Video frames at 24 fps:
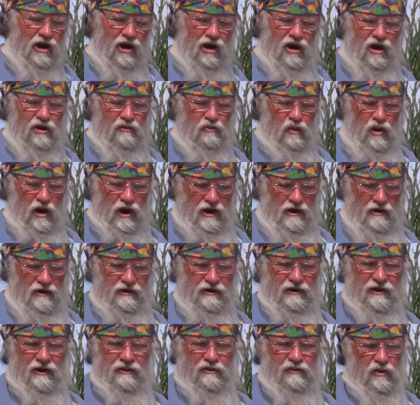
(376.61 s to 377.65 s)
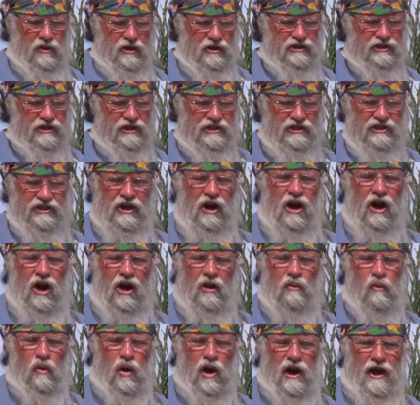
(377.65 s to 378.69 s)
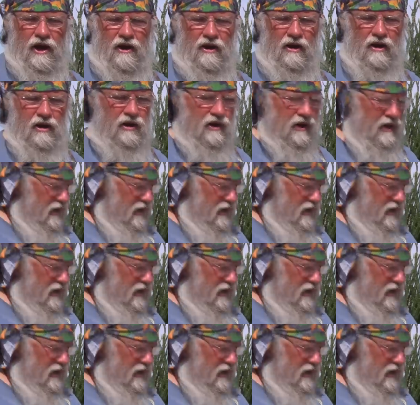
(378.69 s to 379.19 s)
hardwired. In other words, this is a hot wire